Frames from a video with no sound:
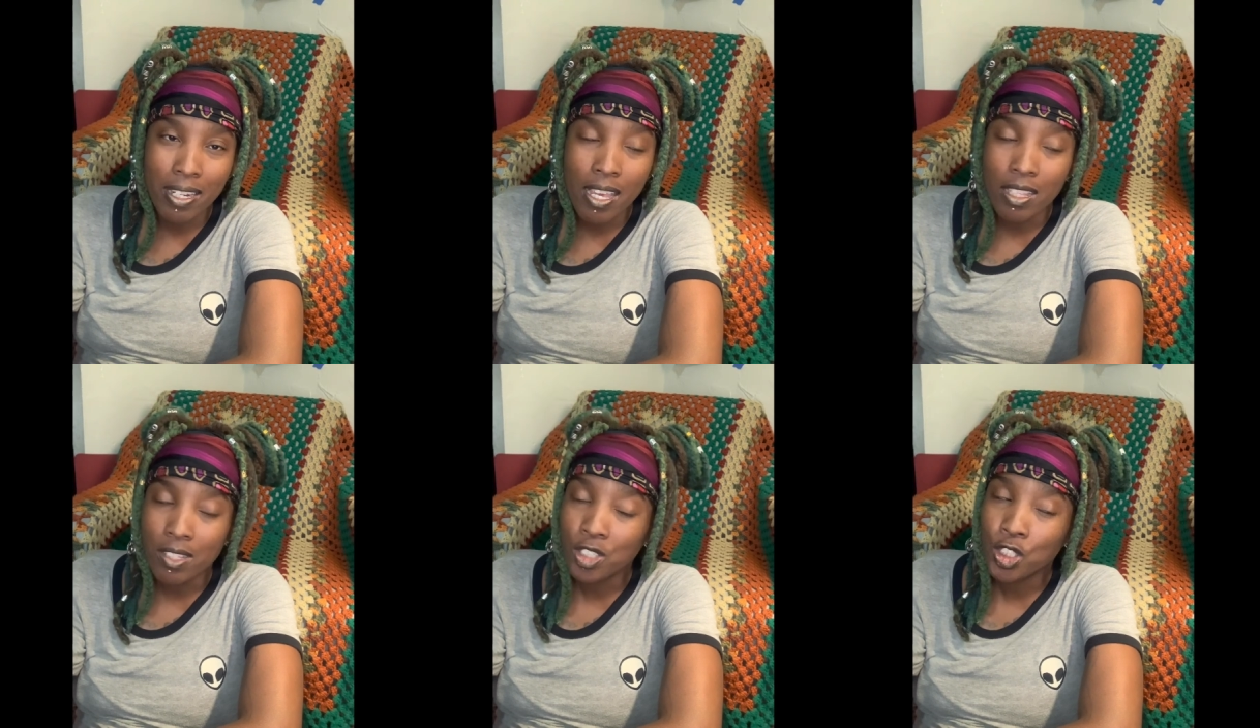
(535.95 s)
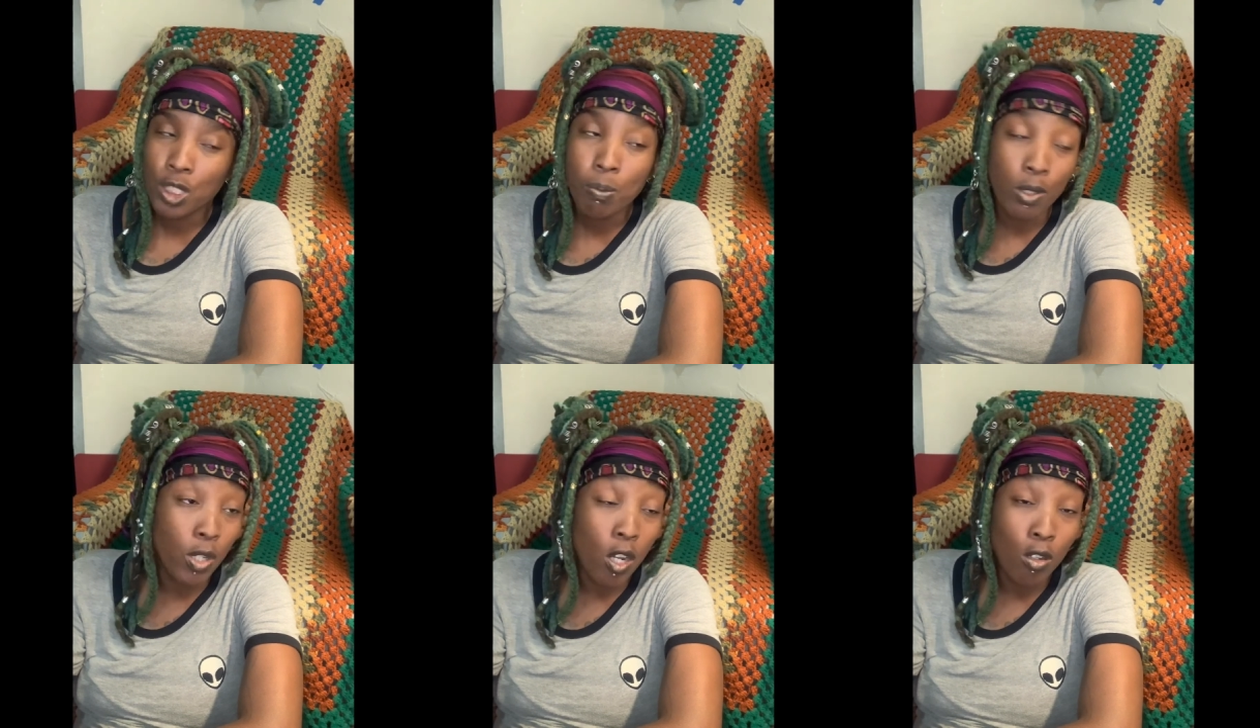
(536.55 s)
And this is just
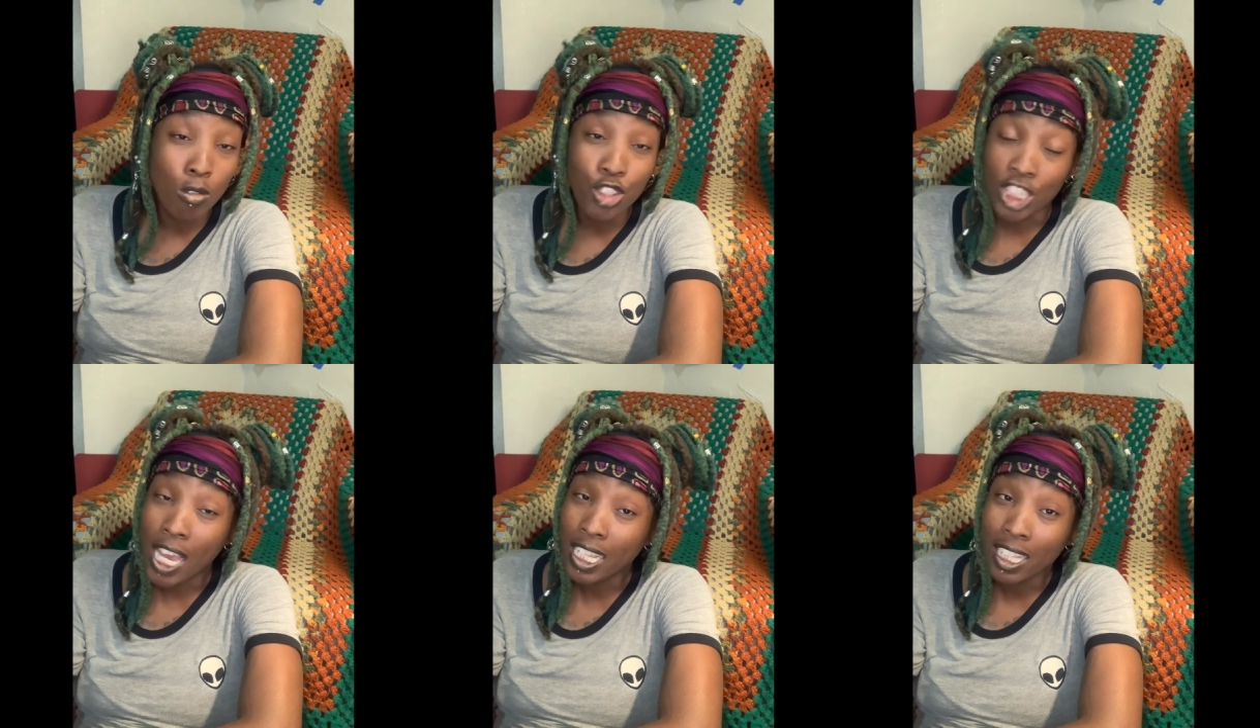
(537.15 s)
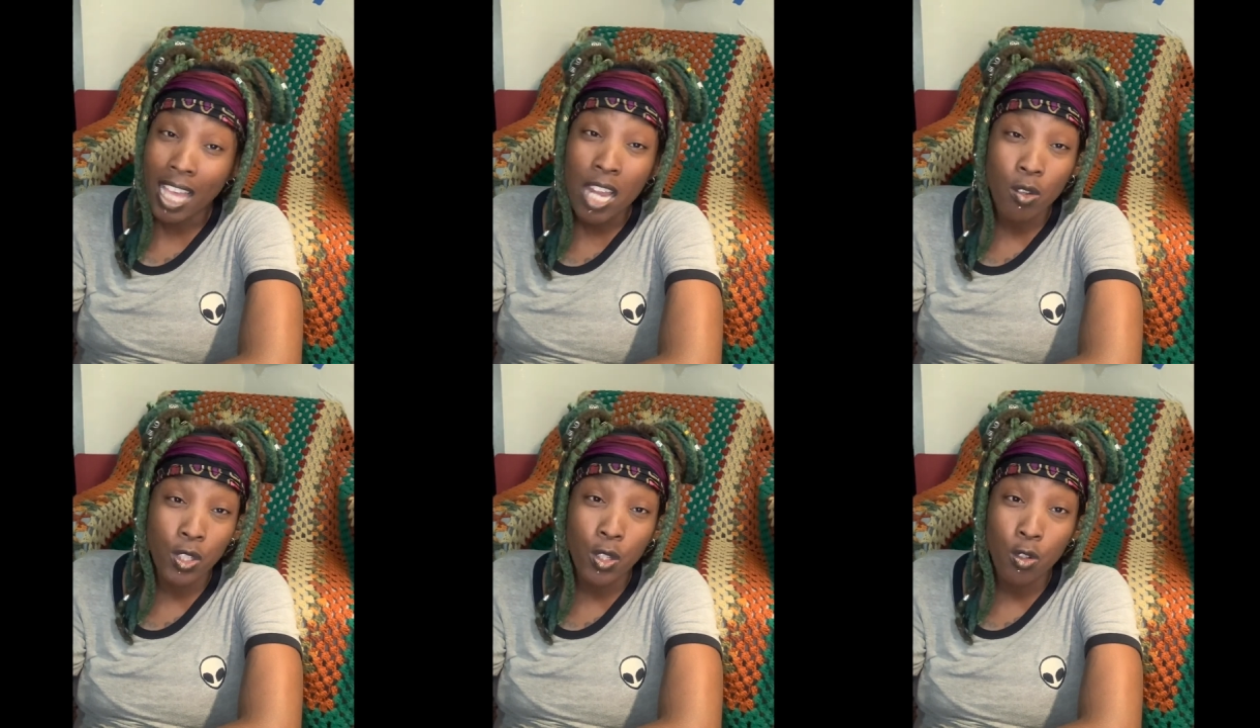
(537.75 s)
Pluto shining a light
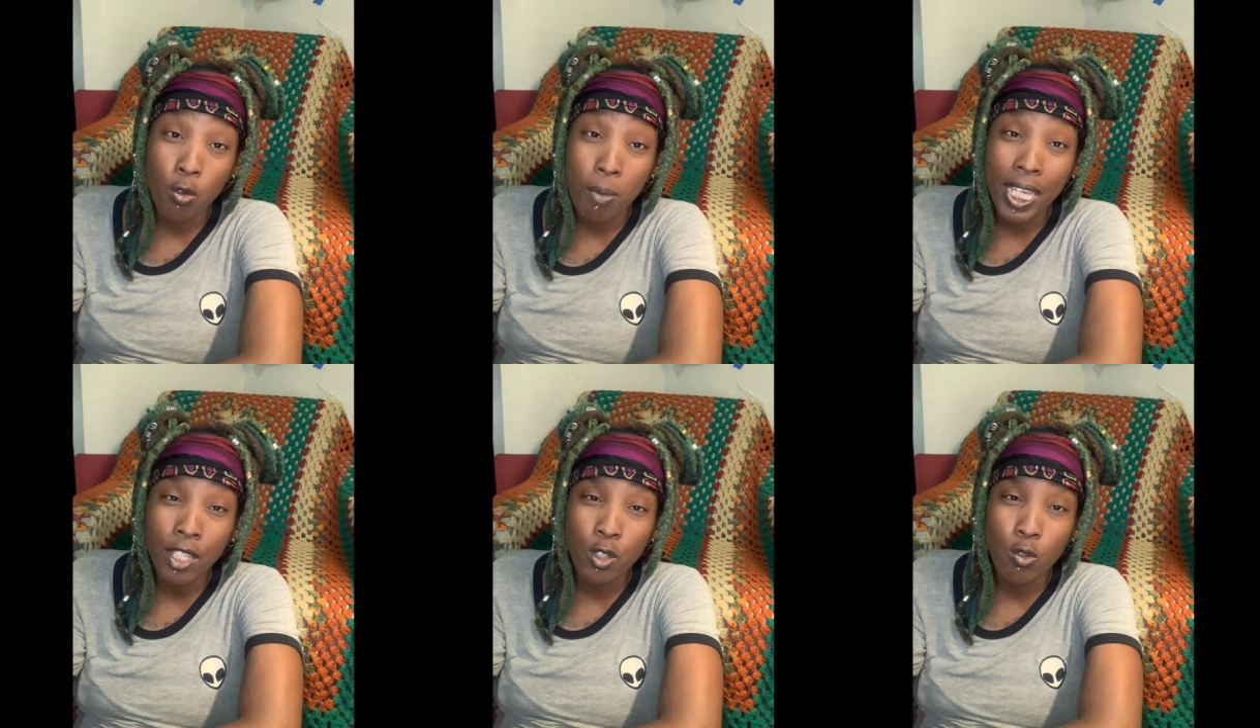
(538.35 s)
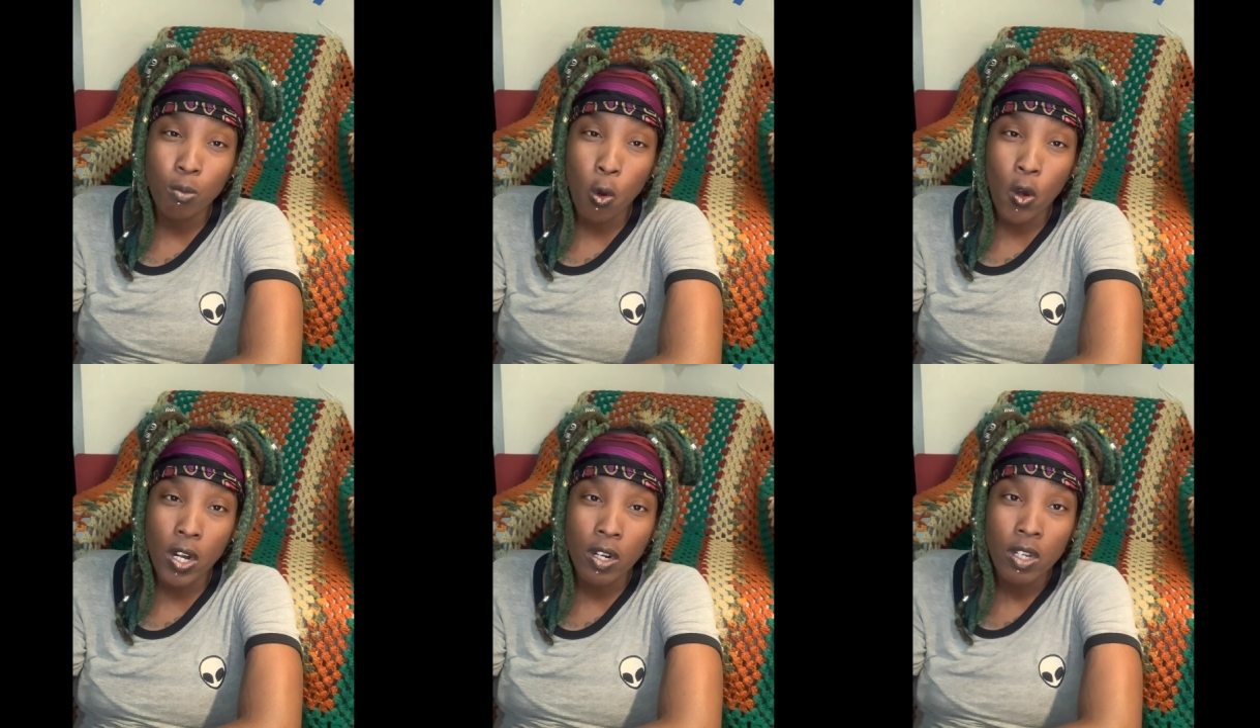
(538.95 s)
on you, making you
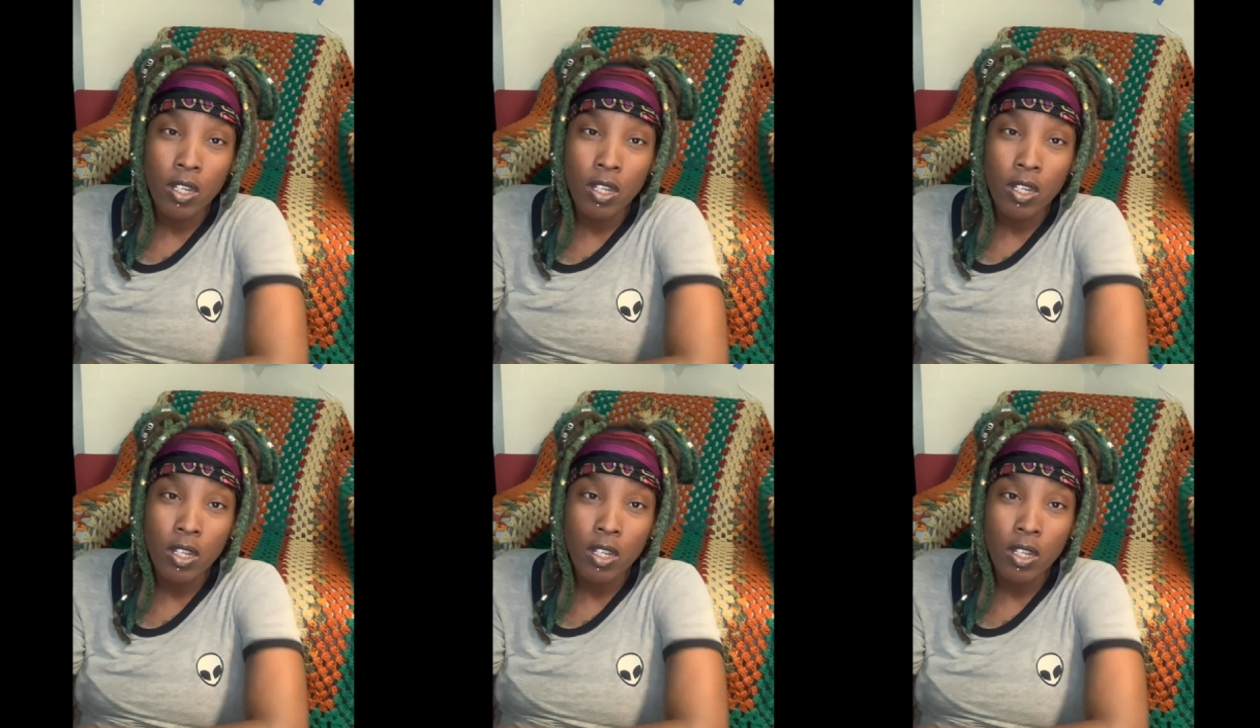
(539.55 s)
more,